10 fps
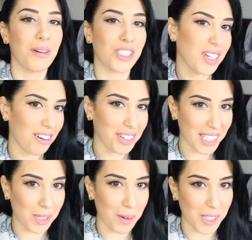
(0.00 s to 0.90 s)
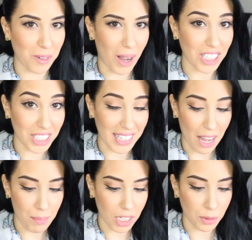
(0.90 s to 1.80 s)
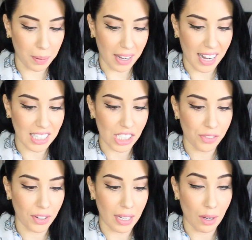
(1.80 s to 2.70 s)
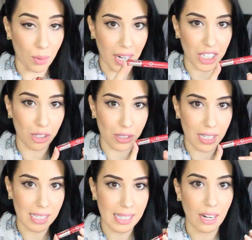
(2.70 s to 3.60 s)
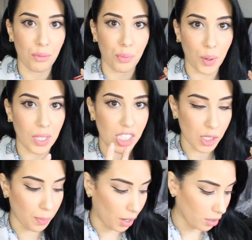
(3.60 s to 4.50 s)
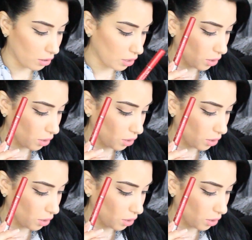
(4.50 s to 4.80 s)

but you're not really supposed to wash it that much, but I just feel like when I use this that it really sparkles.